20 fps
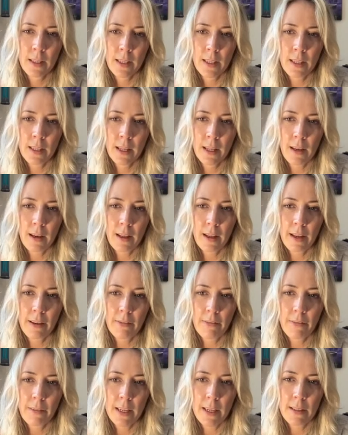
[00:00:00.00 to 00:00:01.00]
And that
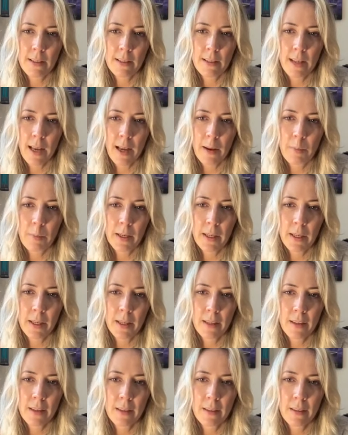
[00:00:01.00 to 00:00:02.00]
life is
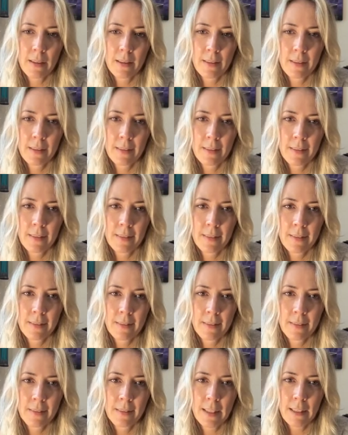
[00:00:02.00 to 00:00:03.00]
happening,
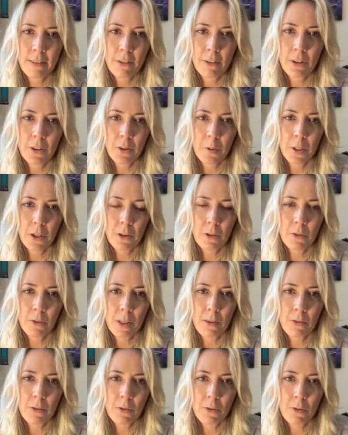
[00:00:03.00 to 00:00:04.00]
even though we don't
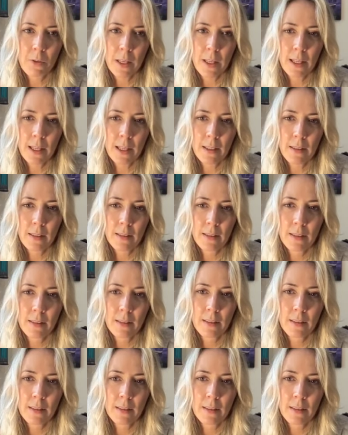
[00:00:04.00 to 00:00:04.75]
even feel it.